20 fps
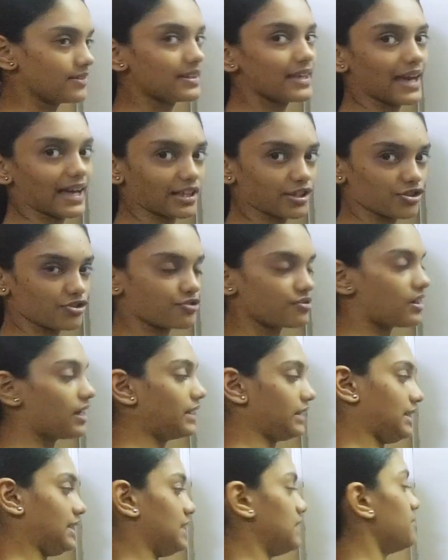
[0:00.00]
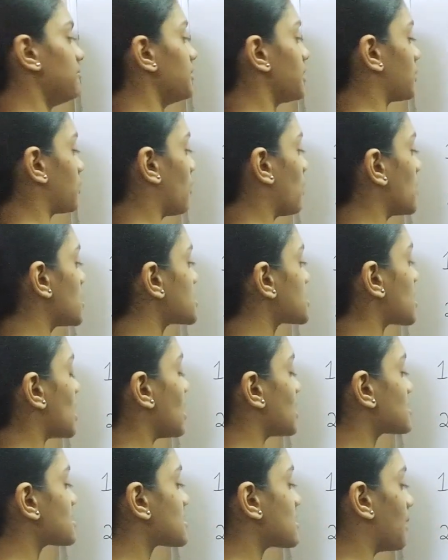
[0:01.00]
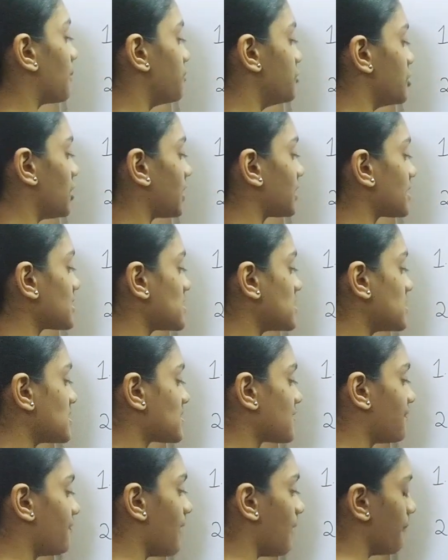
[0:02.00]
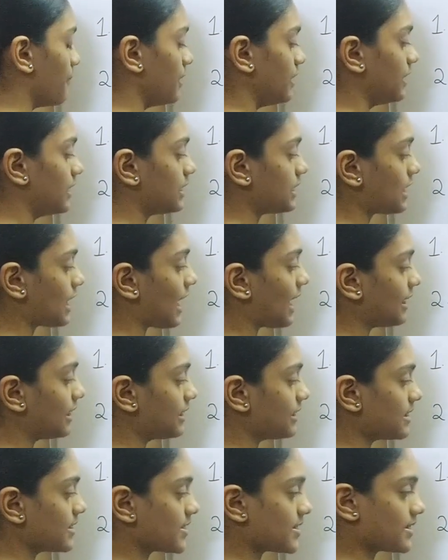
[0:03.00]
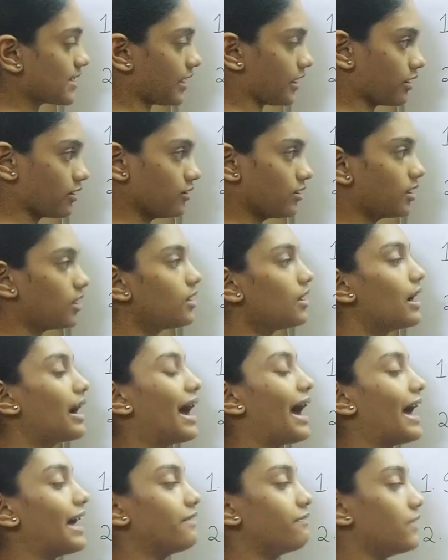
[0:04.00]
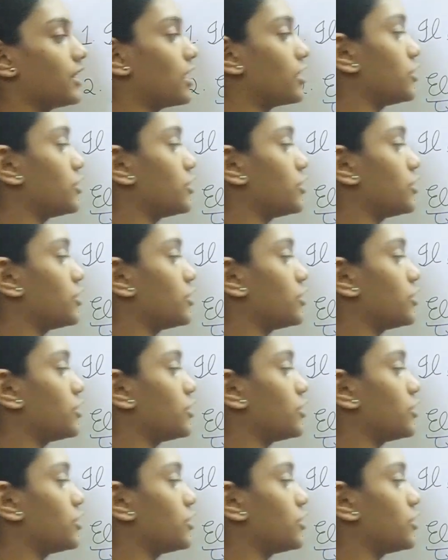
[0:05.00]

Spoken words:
the extra e because our subject is feminine and it is singular, and we are